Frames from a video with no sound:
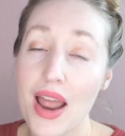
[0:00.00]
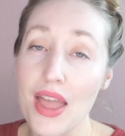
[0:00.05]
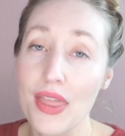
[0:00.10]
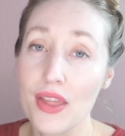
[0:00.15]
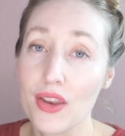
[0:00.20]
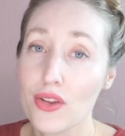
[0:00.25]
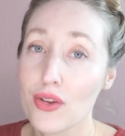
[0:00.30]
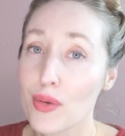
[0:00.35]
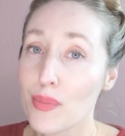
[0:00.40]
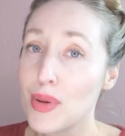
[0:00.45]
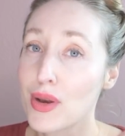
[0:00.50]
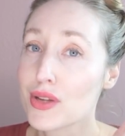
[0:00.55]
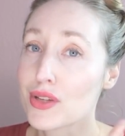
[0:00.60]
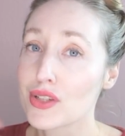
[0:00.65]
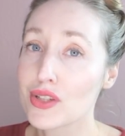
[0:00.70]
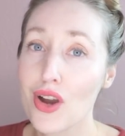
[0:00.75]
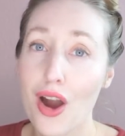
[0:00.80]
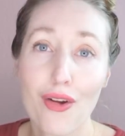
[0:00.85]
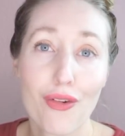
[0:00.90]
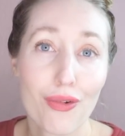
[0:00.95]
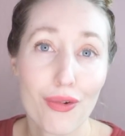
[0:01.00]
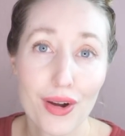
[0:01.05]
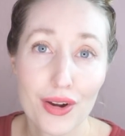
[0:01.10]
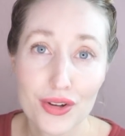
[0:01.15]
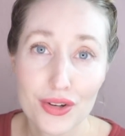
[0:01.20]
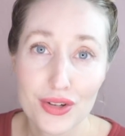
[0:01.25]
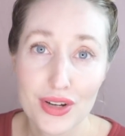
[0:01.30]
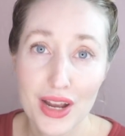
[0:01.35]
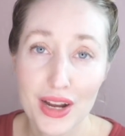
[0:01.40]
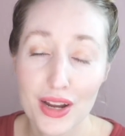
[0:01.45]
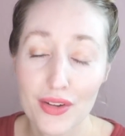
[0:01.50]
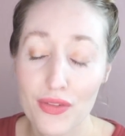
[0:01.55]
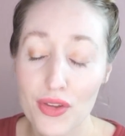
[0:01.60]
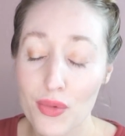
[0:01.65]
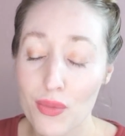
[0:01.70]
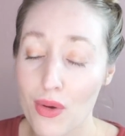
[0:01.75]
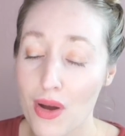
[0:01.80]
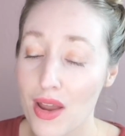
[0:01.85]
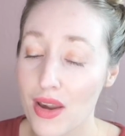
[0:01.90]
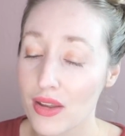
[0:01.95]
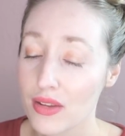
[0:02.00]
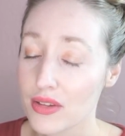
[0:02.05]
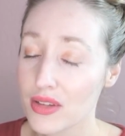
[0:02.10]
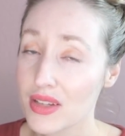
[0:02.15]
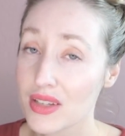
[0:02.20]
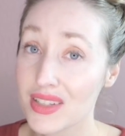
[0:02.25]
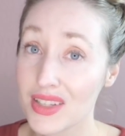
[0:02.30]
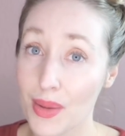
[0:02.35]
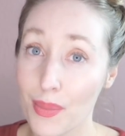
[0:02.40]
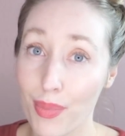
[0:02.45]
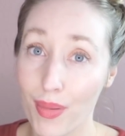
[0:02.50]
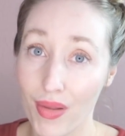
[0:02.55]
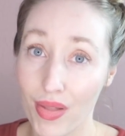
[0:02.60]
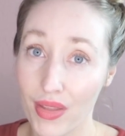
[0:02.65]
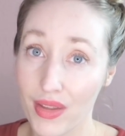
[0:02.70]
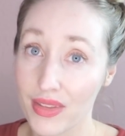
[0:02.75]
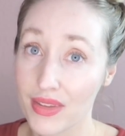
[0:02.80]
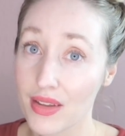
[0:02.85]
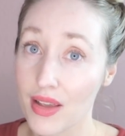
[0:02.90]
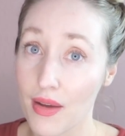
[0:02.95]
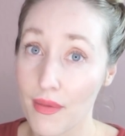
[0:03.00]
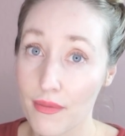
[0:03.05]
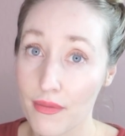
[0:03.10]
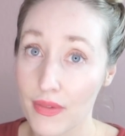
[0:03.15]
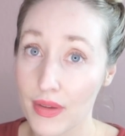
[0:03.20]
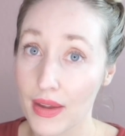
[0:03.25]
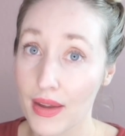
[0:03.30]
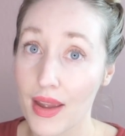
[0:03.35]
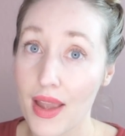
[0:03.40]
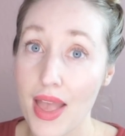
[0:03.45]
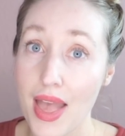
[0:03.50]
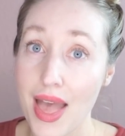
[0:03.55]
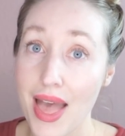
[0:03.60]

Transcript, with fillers: and then you can put a scarf around your neck if you want. It's just simple, it's comfy.